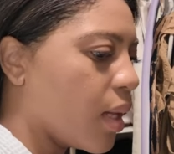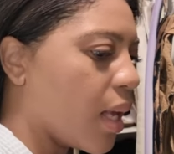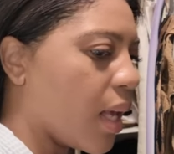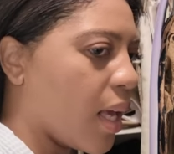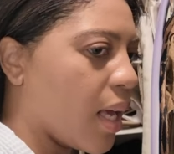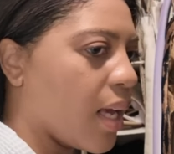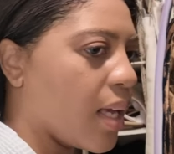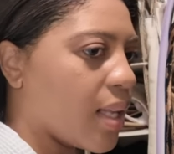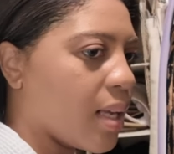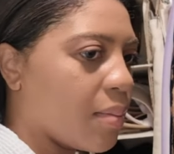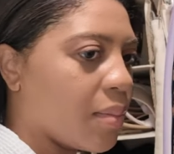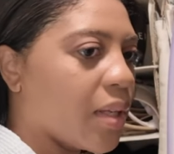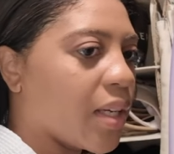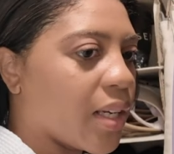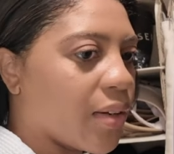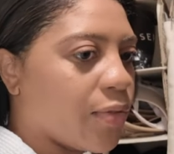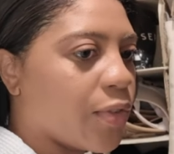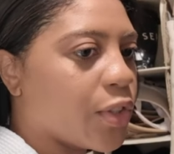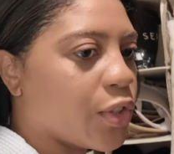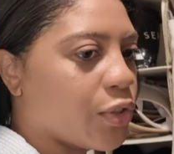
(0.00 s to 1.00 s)
And I'm
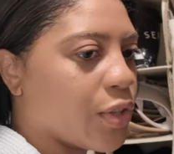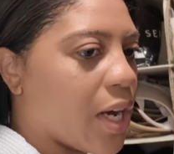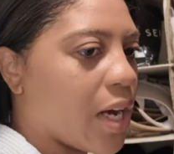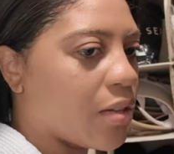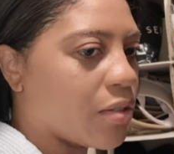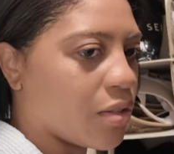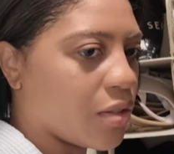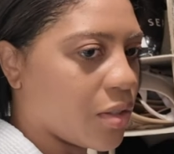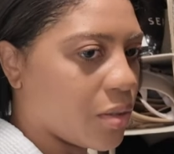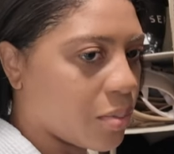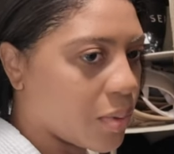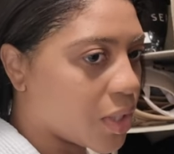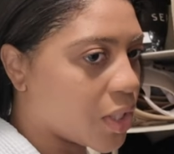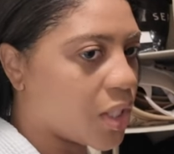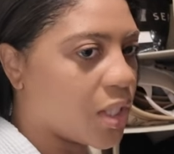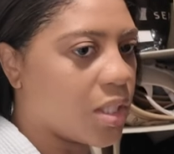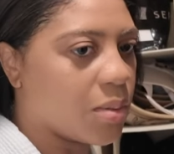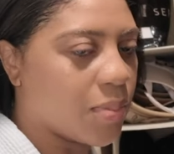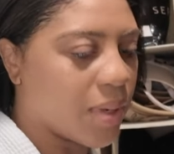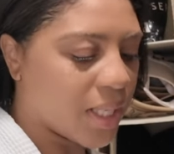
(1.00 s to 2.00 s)
looking for trousers,
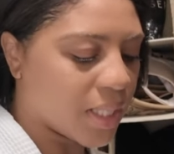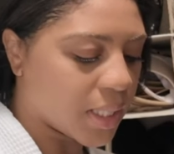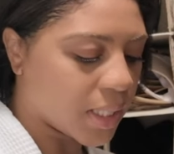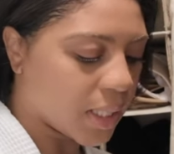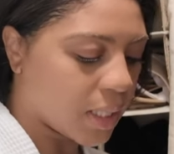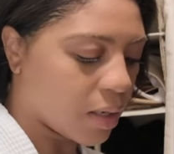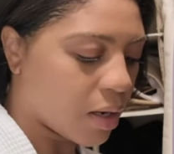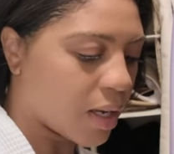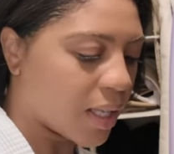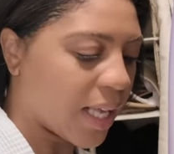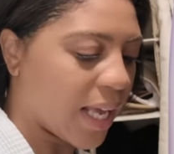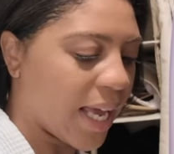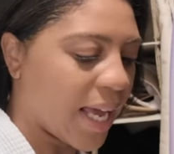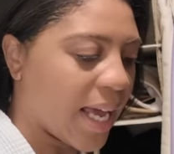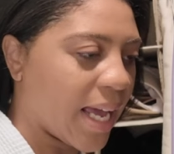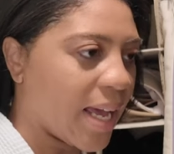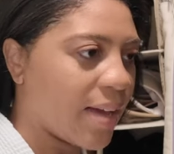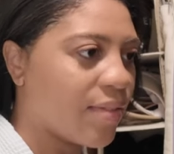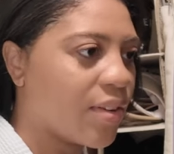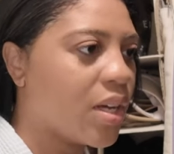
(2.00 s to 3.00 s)
which is basically all I
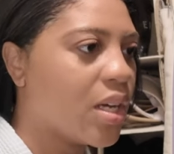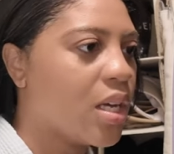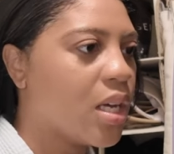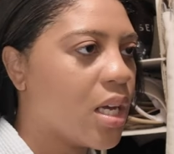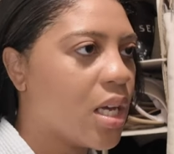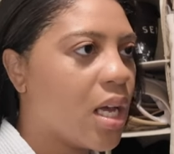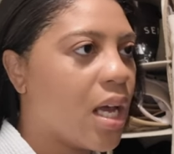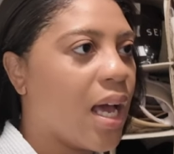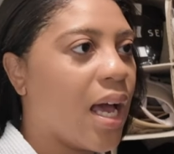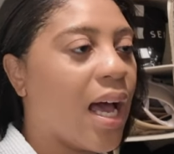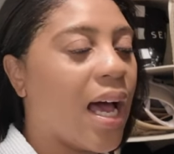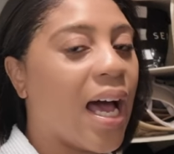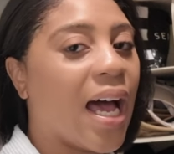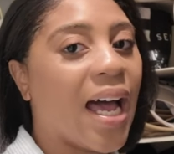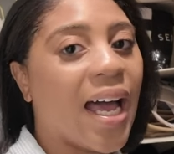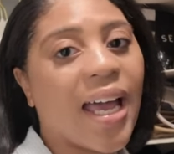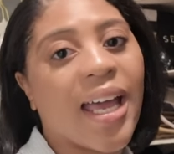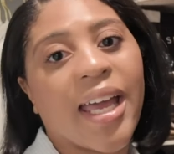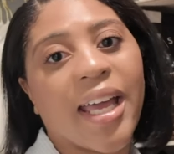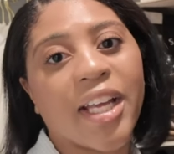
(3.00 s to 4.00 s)
have.
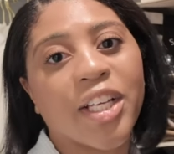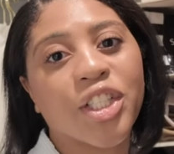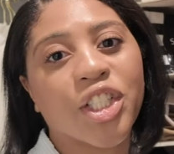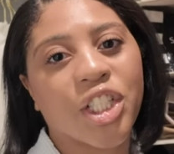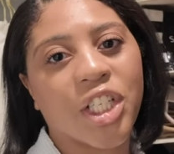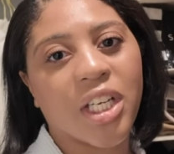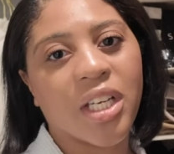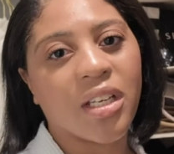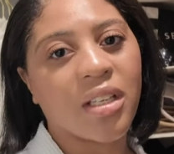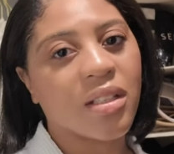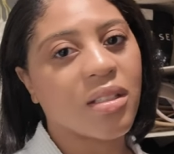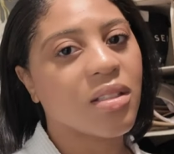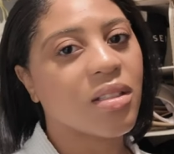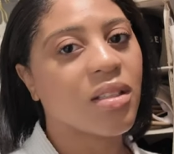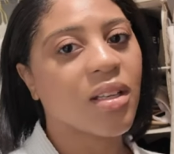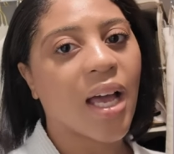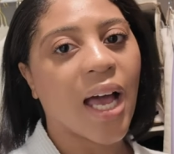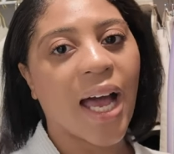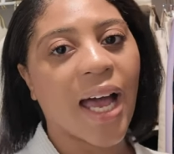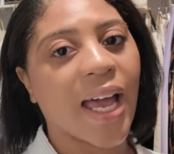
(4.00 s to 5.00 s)
I hate
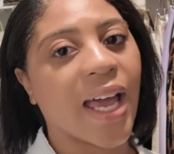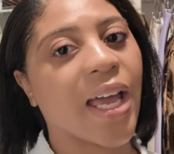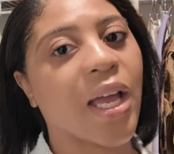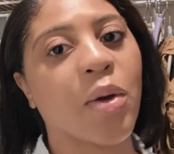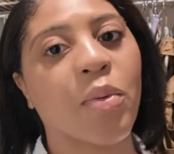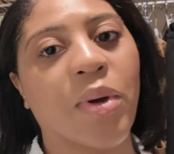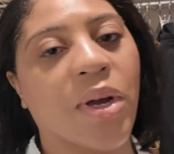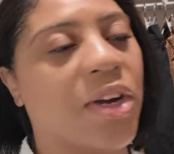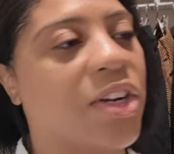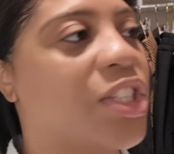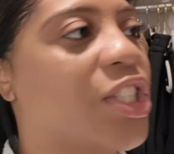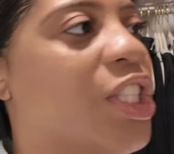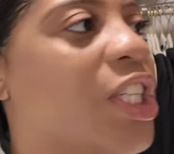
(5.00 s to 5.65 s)
jeans. I hate wearing